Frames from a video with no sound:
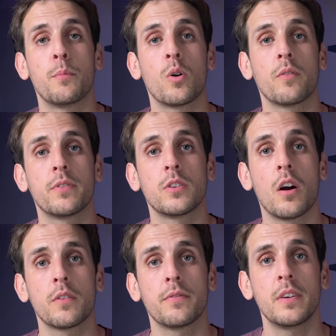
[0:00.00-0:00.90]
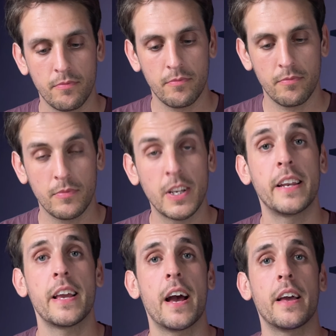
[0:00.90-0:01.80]
of photography.
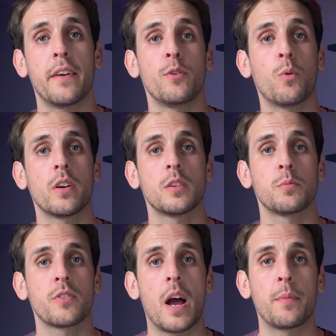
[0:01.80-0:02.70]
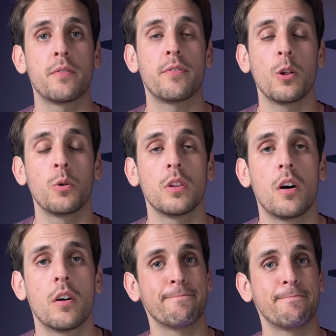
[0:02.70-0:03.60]
And yeah, if you want to subscribe and follow
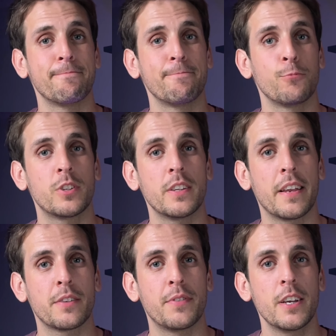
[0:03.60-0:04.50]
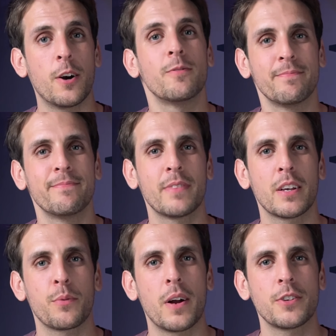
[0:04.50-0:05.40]
along, we'll see you in the next video.
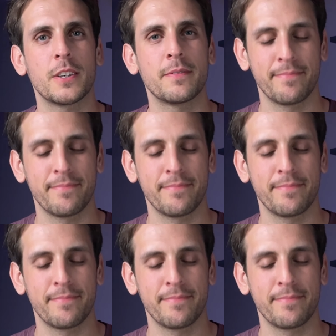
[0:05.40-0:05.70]
Thanks for watching.